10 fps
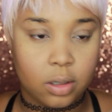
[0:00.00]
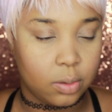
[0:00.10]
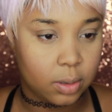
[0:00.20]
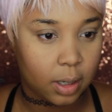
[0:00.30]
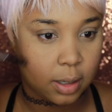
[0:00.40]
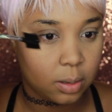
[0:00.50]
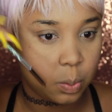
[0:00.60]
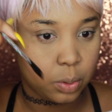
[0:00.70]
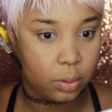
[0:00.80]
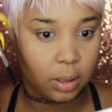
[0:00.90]
use a
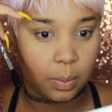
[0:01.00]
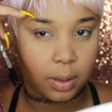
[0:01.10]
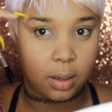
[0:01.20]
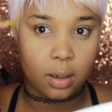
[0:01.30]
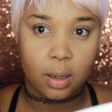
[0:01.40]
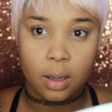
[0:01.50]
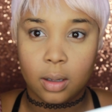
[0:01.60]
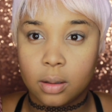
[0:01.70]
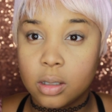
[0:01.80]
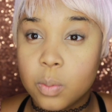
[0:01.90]
spoolie, but
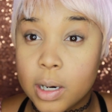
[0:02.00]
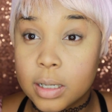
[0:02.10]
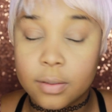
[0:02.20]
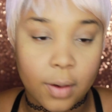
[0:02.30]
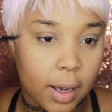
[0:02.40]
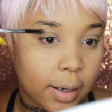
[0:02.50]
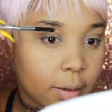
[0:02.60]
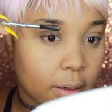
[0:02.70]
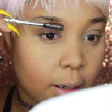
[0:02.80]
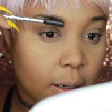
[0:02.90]
this brush is
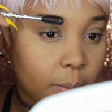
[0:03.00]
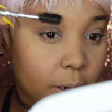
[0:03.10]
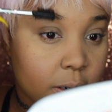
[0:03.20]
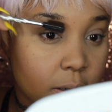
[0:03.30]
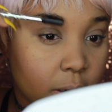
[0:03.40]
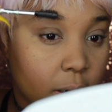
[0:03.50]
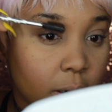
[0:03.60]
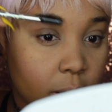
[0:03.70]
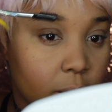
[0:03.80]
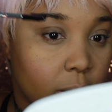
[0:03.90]
fine. Any brush is
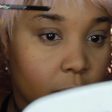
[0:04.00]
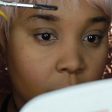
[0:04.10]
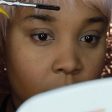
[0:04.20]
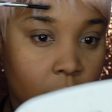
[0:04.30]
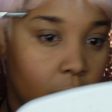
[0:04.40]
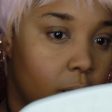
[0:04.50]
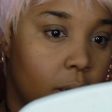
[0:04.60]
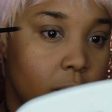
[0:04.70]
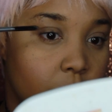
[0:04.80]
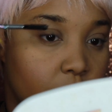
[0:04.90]
good.
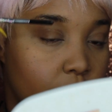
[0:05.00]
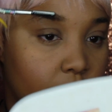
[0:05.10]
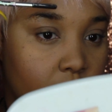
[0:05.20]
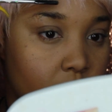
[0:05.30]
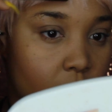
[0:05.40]
Let's move these